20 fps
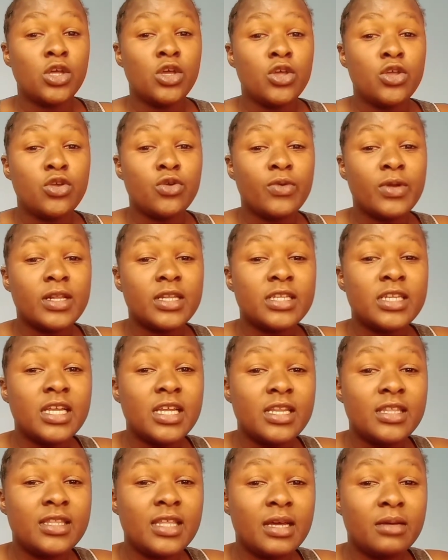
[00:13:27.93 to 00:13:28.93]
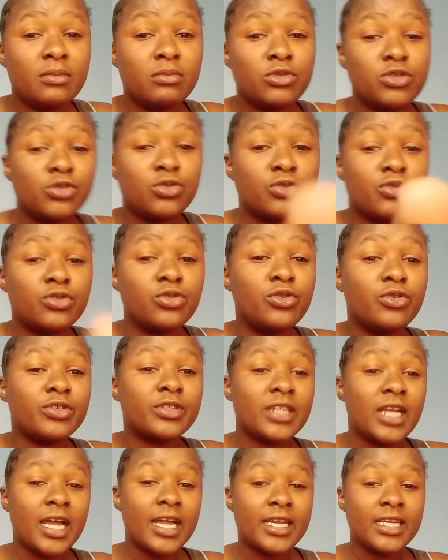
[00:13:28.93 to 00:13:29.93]
you will need them to
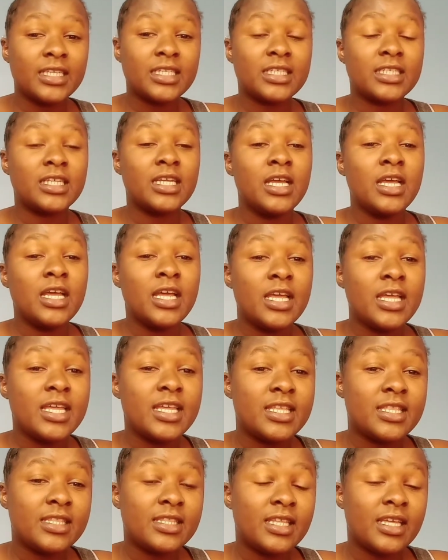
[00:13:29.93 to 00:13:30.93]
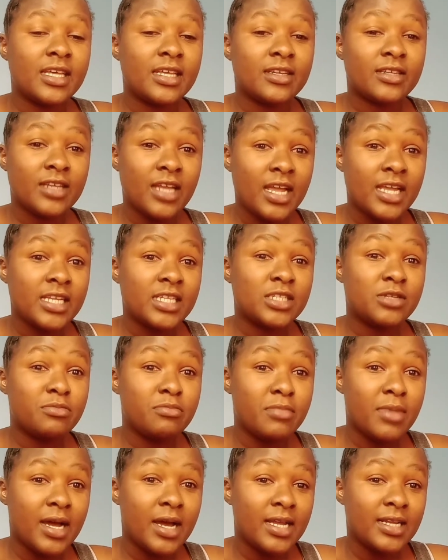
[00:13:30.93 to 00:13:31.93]
write in the right
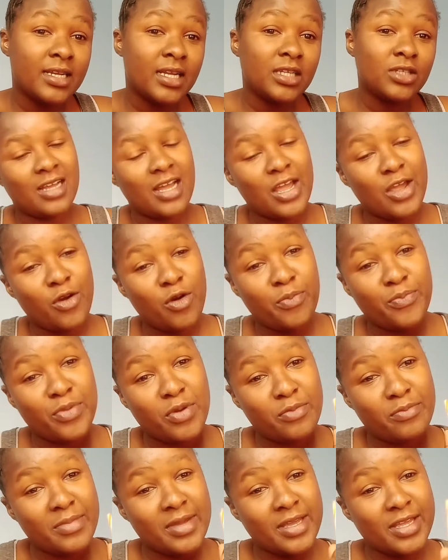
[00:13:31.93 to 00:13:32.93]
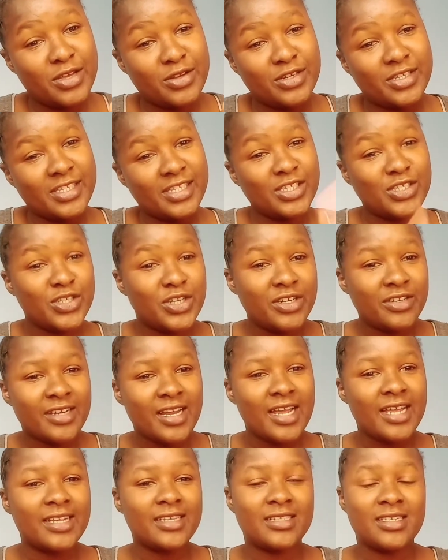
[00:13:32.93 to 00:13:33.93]
manner. I hope you make a decision
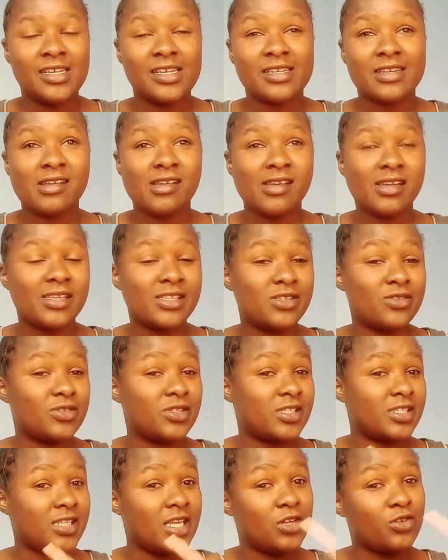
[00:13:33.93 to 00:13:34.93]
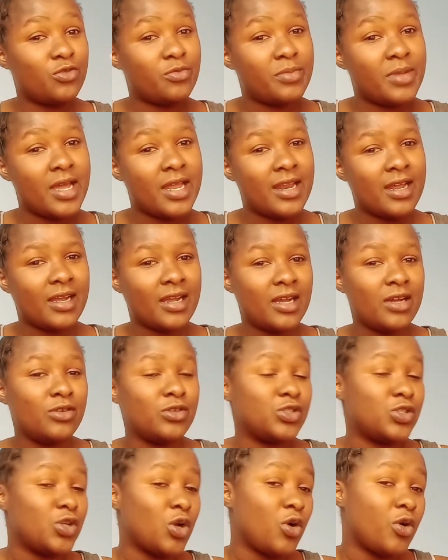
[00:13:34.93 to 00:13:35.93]
right, in case you decide to buy an
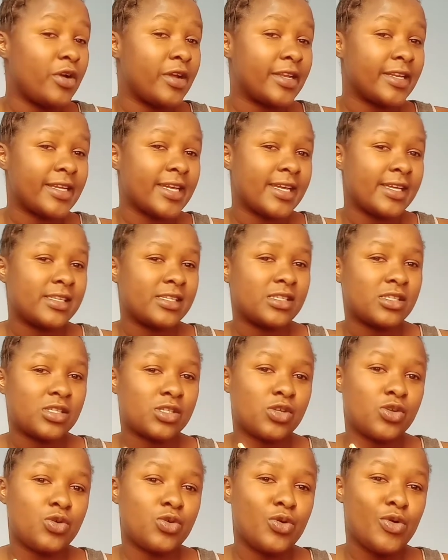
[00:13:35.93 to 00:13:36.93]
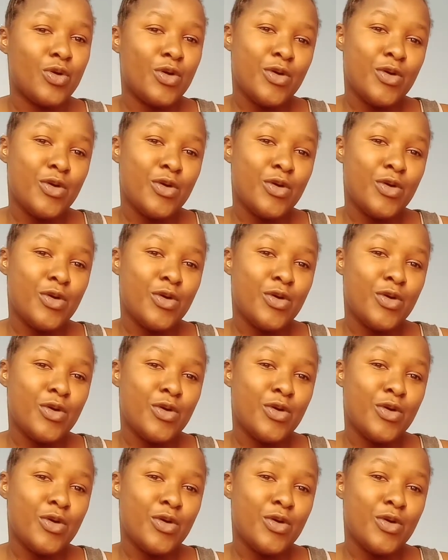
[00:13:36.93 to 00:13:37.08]
account, or in case you